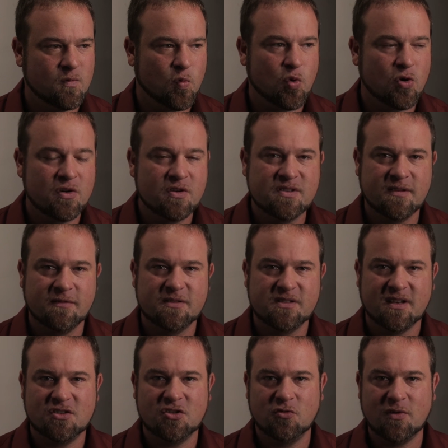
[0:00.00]
words of
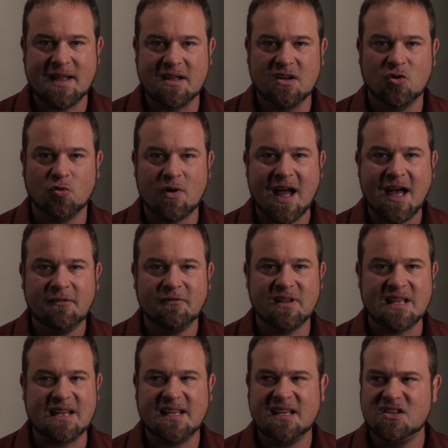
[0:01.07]
such great
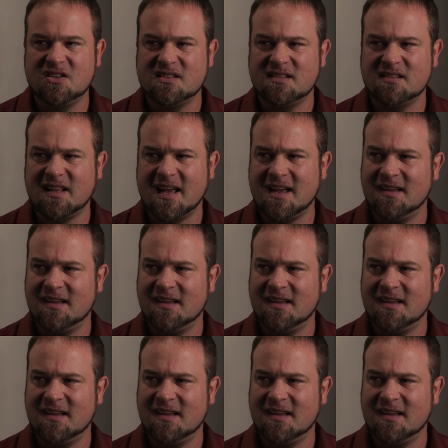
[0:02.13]
gravity, and he just